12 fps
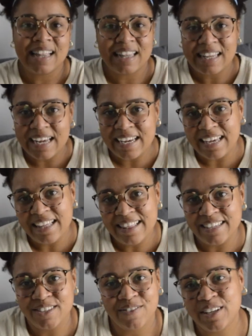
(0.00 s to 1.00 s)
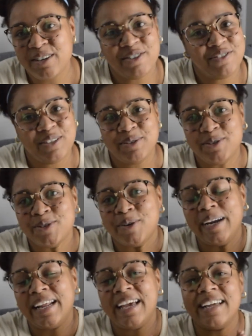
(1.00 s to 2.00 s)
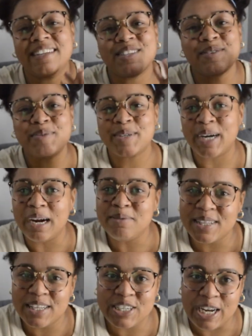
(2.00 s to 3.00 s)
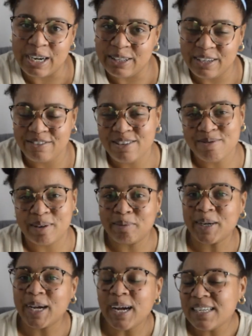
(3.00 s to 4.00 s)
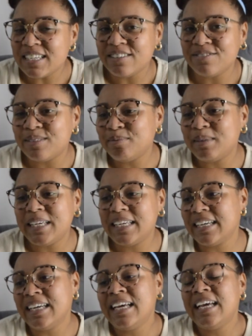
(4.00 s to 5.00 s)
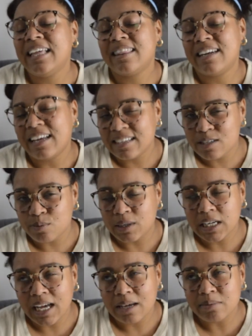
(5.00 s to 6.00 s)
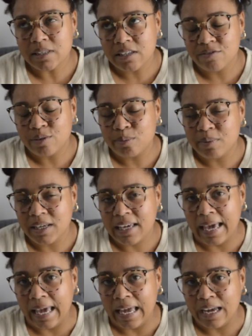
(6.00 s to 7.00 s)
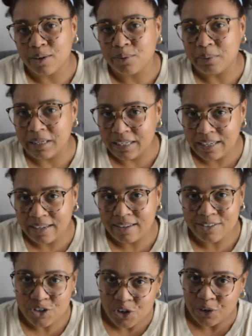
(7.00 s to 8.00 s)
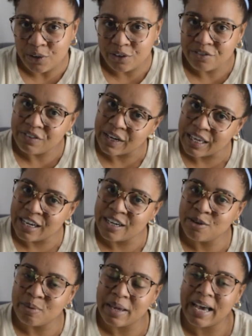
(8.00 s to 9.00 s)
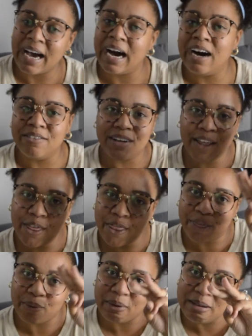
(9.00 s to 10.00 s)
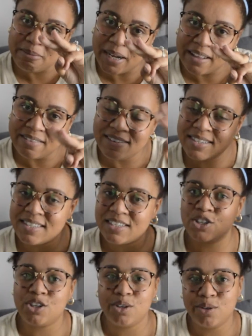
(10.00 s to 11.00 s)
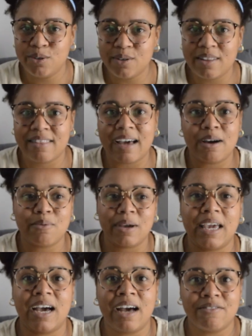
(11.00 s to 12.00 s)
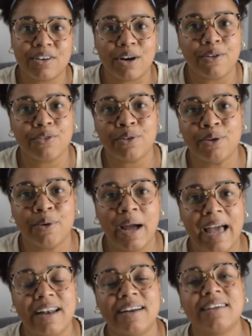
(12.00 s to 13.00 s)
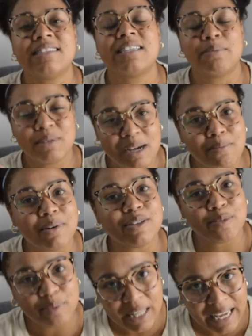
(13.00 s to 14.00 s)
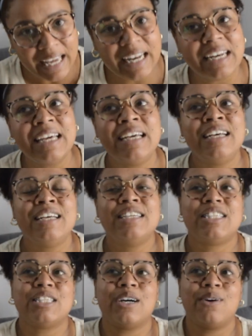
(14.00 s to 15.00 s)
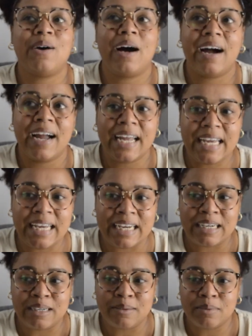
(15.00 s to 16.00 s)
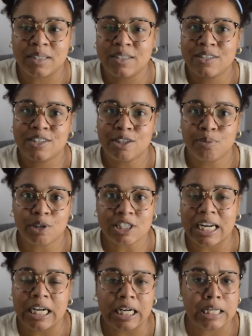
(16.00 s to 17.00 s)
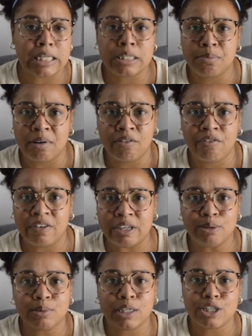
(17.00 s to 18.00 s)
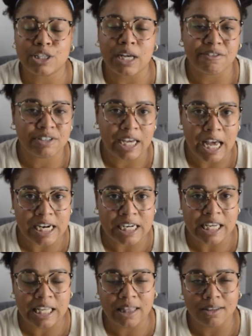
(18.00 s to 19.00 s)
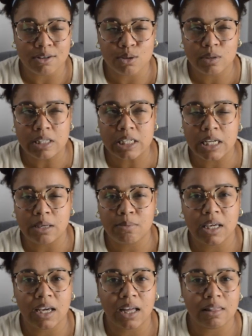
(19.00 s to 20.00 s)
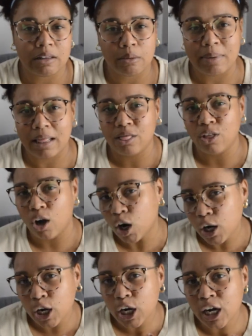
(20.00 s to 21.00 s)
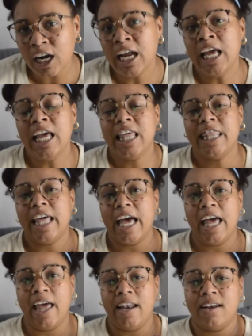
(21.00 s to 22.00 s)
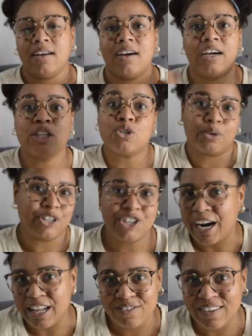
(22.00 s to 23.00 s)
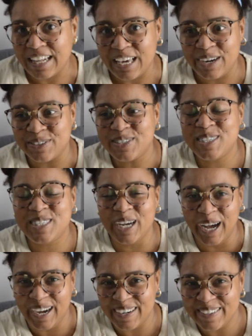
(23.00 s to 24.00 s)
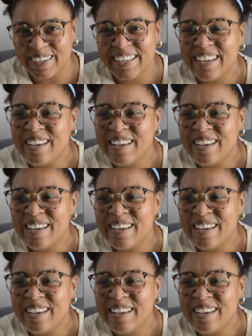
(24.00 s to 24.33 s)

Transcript: Like this video if you enjoyed it. Subscribe to the channel if you want more content from me. The next one I believe will be a reading journal video. We have 3 months, 2 that have gone through, and September to plan. So I am super excited. It's been filmed, I just have to edit it, and those ones take me a little bit longer than a short chatty video. So